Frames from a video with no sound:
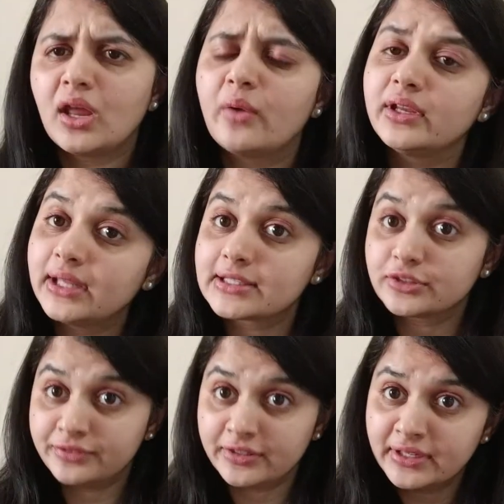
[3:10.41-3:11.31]
Now, in
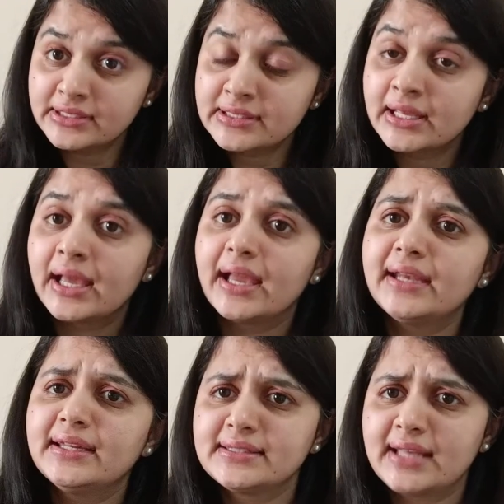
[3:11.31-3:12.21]
case of dividends,
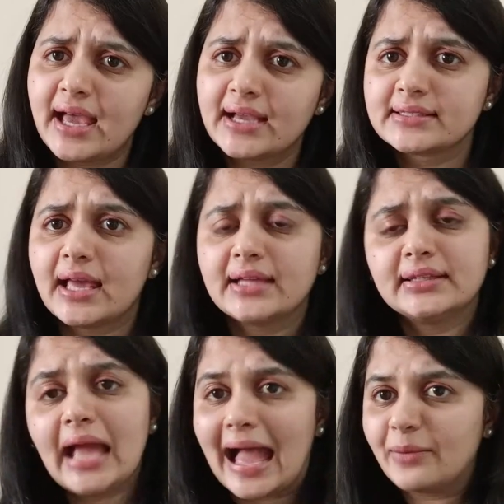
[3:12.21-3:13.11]
it is taxed at the